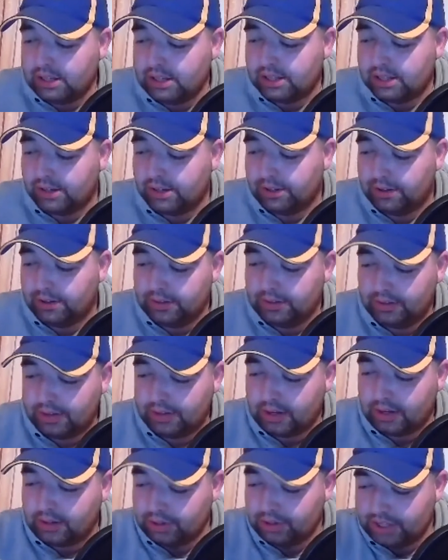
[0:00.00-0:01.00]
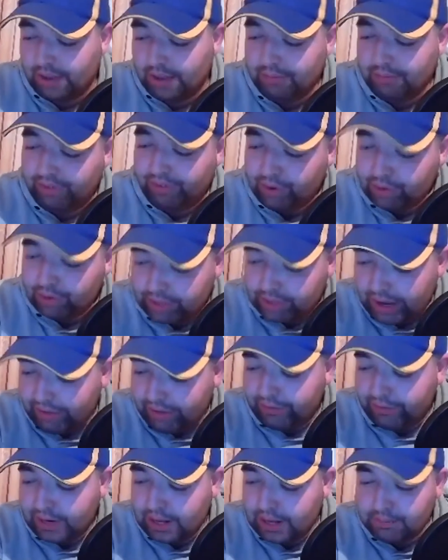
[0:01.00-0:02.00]
So Dr. Zemf could
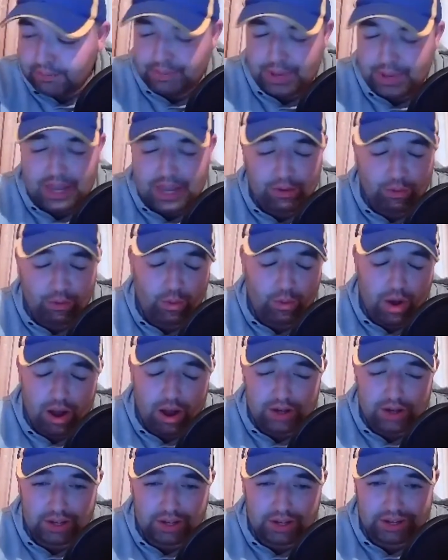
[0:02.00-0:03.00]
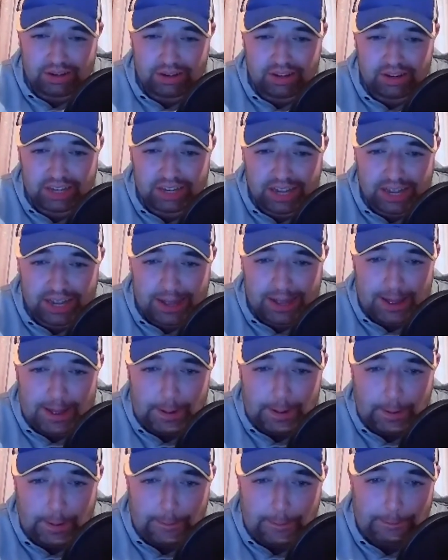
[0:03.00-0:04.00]
definitely be one that
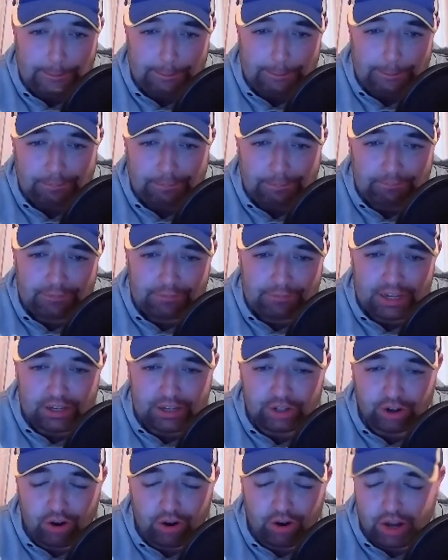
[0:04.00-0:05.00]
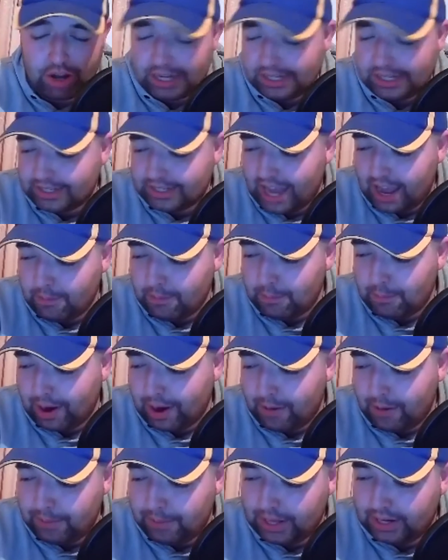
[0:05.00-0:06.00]
the Gerald Lyons camp
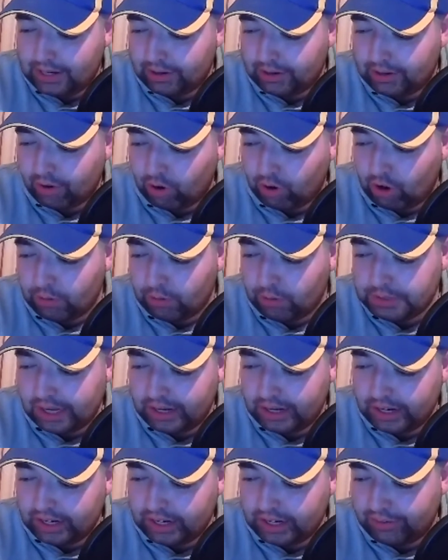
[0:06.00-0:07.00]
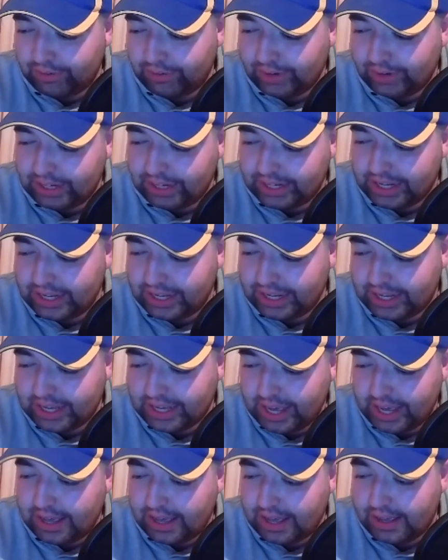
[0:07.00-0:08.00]
are pinning their hopes on. I definitely think
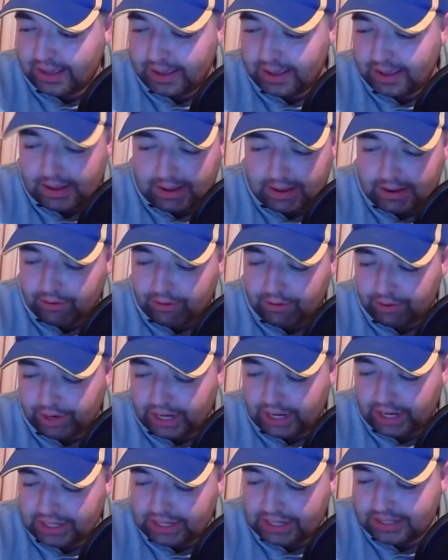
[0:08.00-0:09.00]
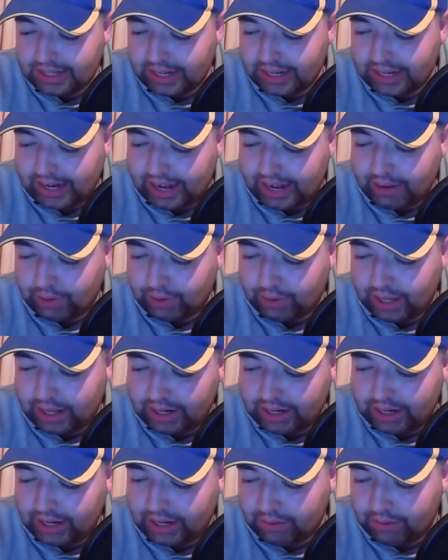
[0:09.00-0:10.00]
realistically,
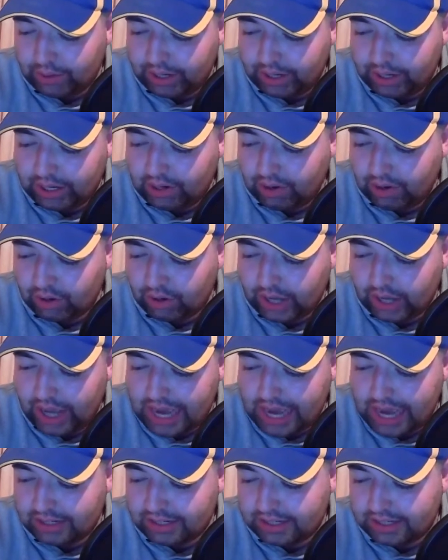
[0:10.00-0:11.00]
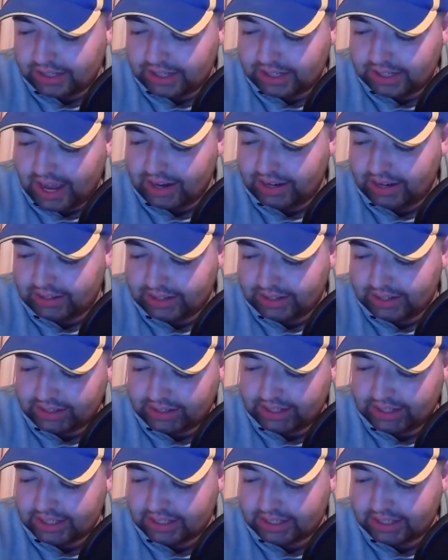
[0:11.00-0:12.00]
when you look at the talent
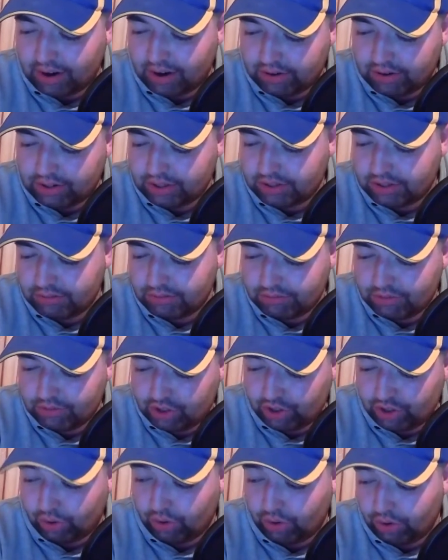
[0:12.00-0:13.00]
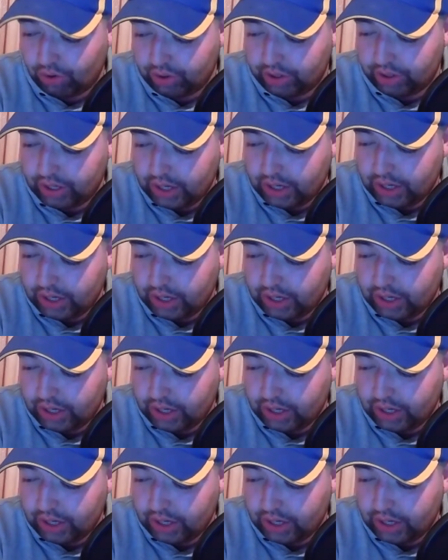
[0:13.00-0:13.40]
that this horse shown